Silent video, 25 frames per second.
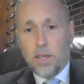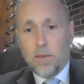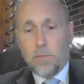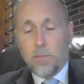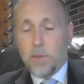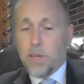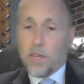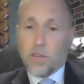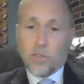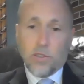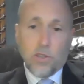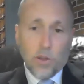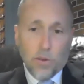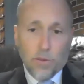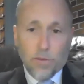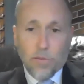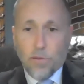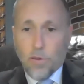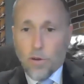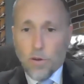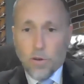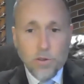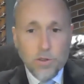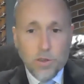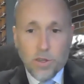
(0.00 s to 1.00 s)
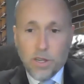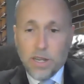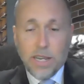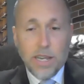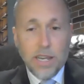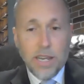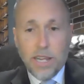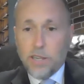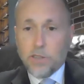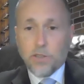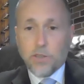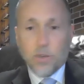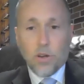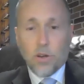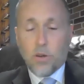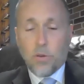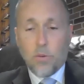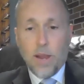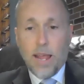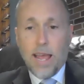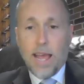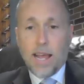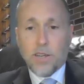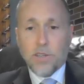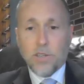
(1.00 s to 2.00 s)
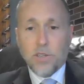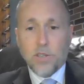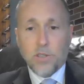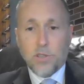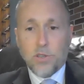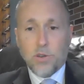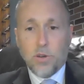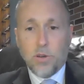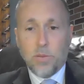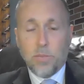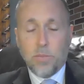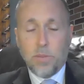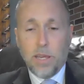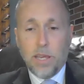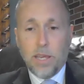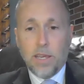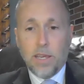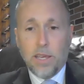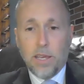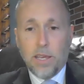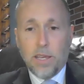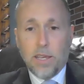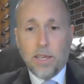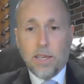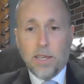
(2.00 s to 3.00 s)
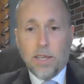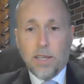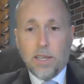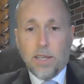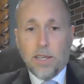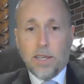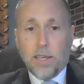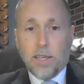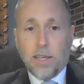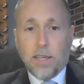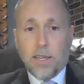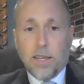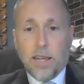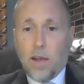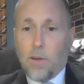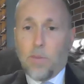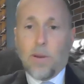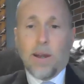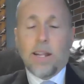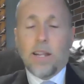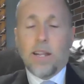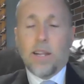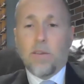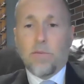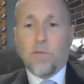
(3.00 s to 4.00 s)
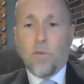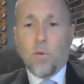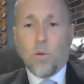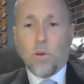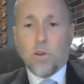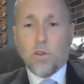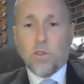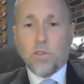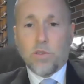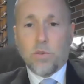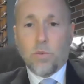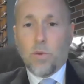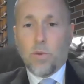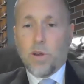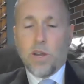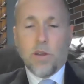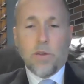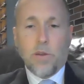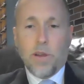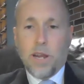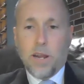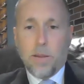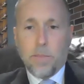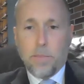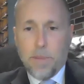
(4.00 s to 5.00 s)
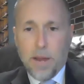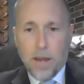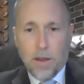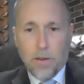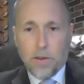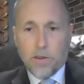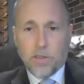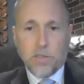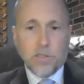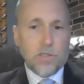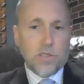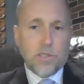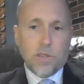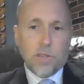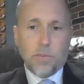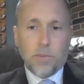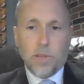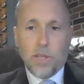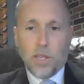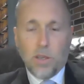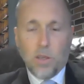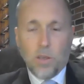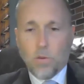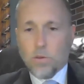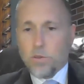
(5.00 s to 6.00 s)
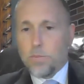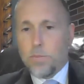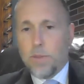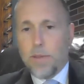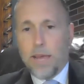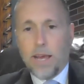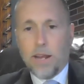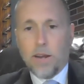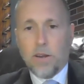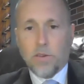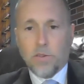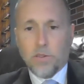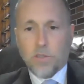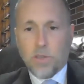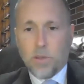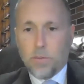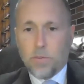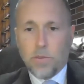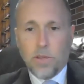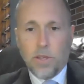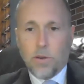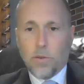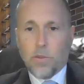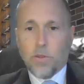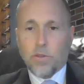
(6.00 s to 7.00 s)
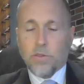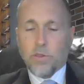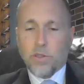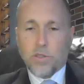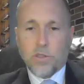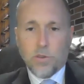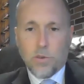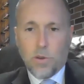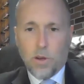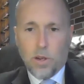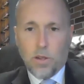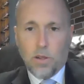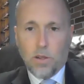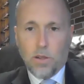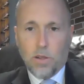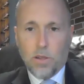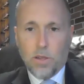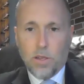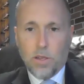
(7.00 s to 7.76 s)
because your first knee-jerk reaction shouldn't be, I want a divorce, when you're in a marriage and something goes bad or something, there's a struggle.